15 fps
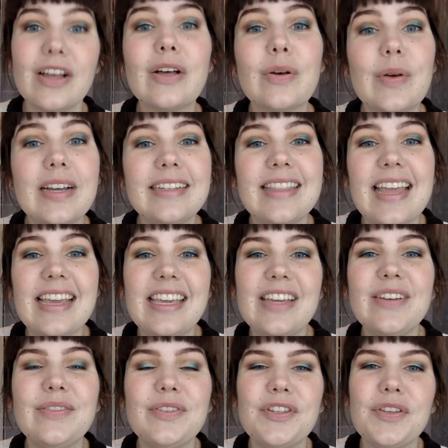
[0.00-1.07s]
Quick thank
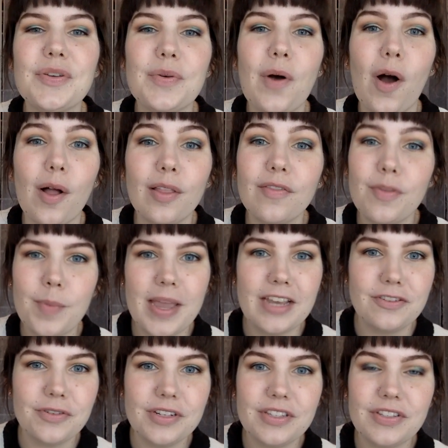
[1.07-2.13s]
you to all of the
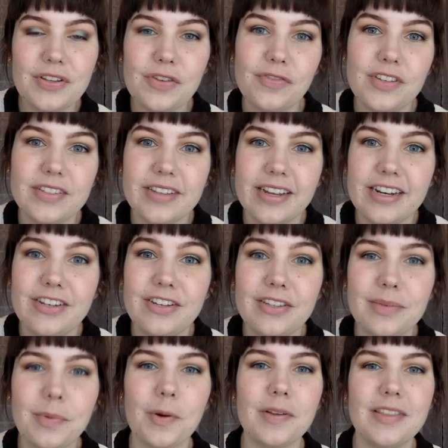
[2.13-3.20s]
patrons who've decided to
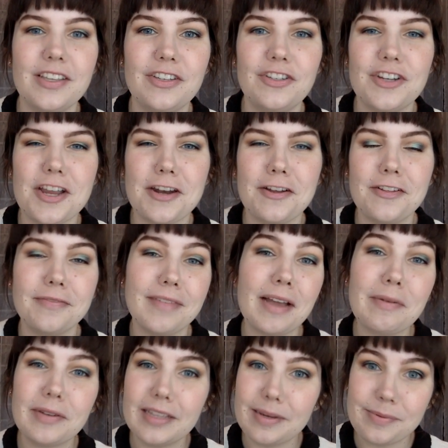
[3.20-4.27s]
support this channel. I
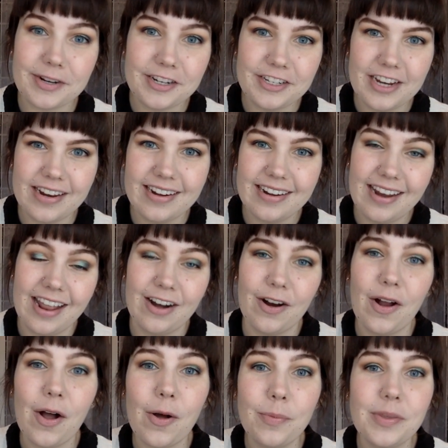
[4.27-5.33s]
really appreciate it, and I
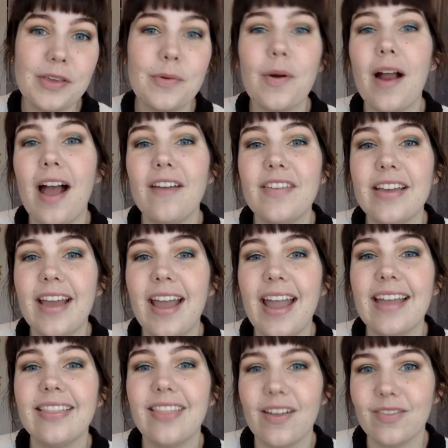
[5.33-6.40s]
hope you are having
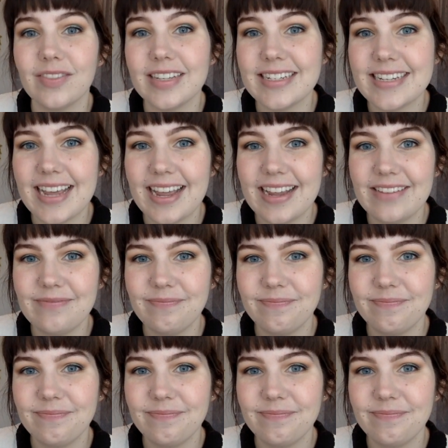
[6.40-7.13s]
a lovely day.